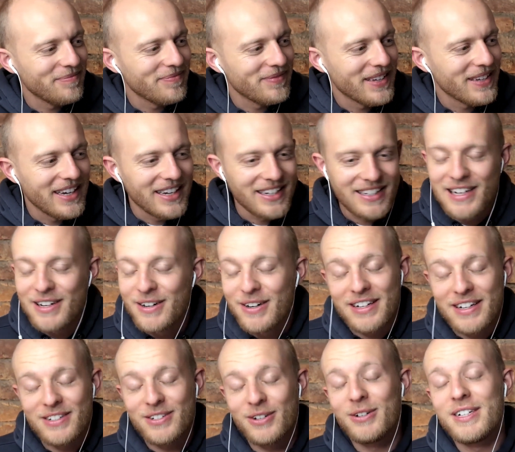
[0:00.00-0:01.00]

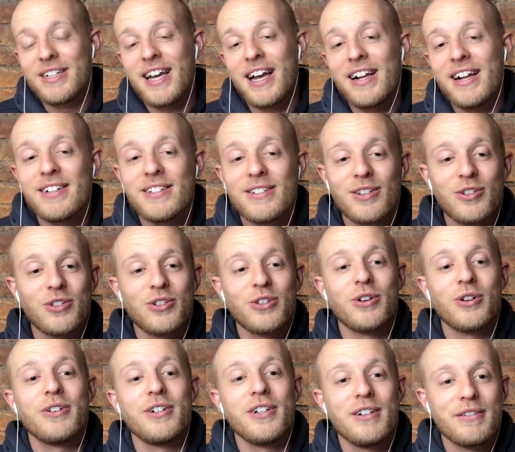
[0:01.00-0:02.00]
it tells the
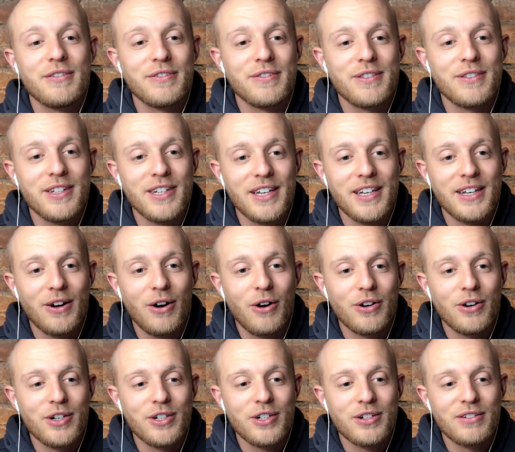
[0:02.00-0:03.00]
story of the
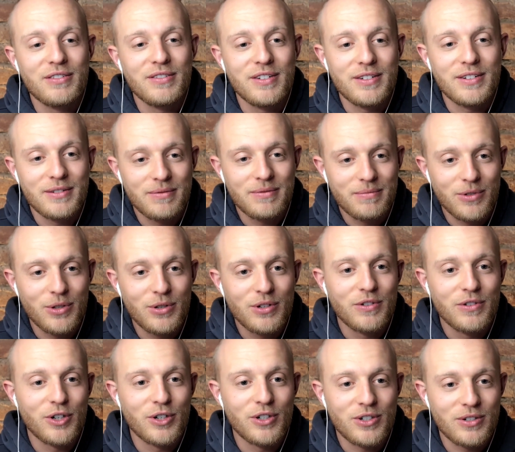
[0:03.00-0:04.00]
origin of the
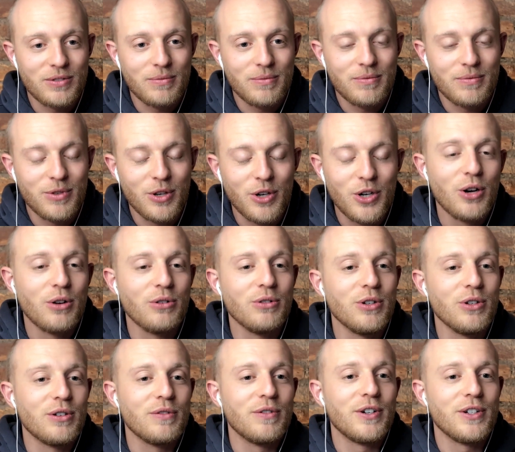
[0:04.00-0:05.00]
universe, the known
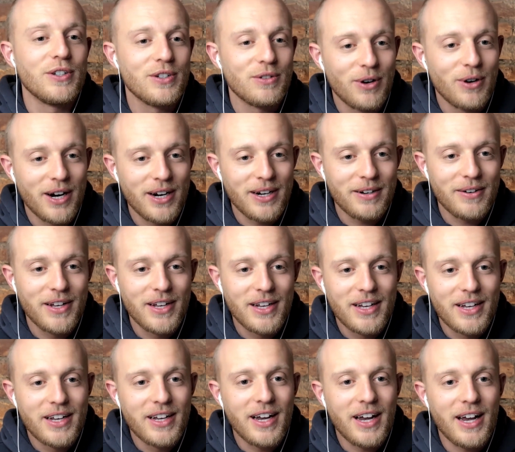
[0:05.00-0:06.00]
universe, right?
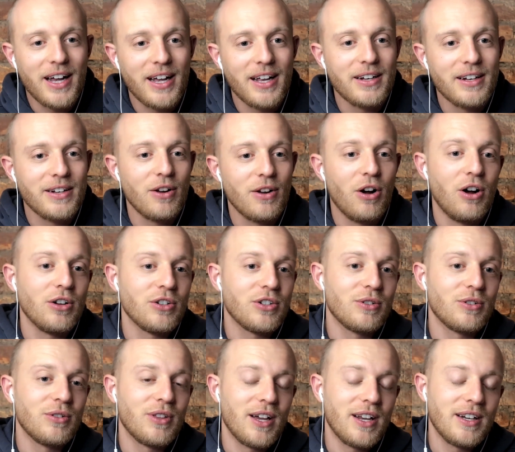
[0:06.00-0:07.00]
And
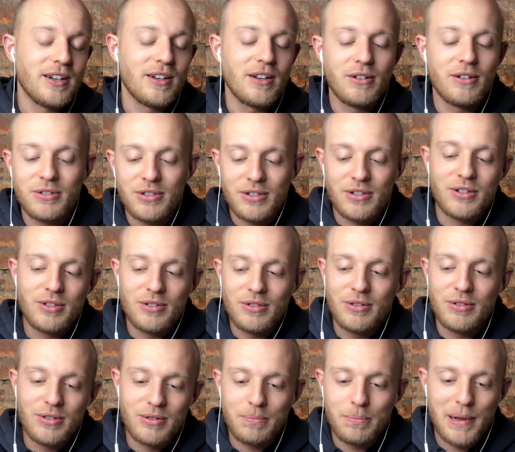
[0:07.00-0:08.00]
also then it goes into
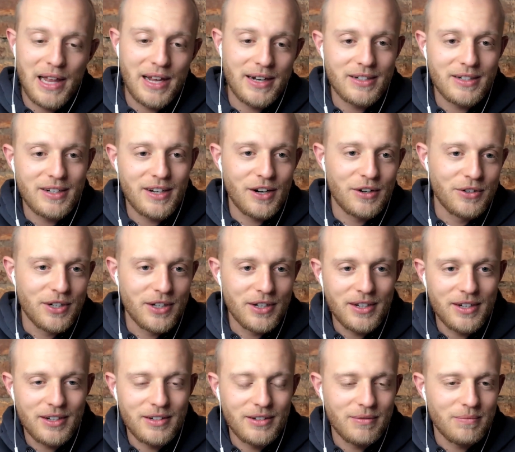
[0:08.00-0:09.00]
the
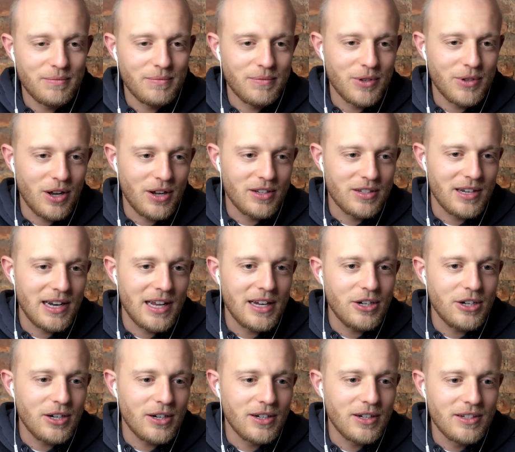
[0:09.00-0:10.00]
planetary
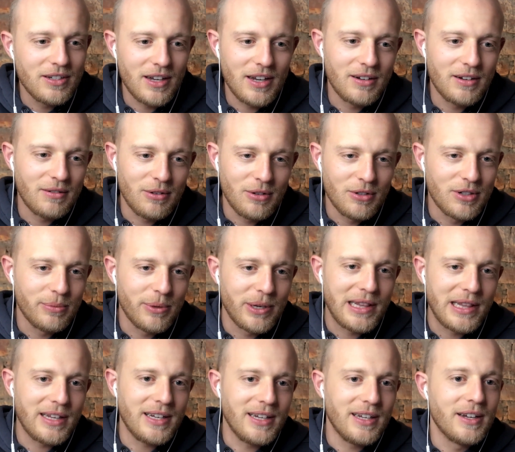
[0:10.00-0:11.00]
constellations and ultimately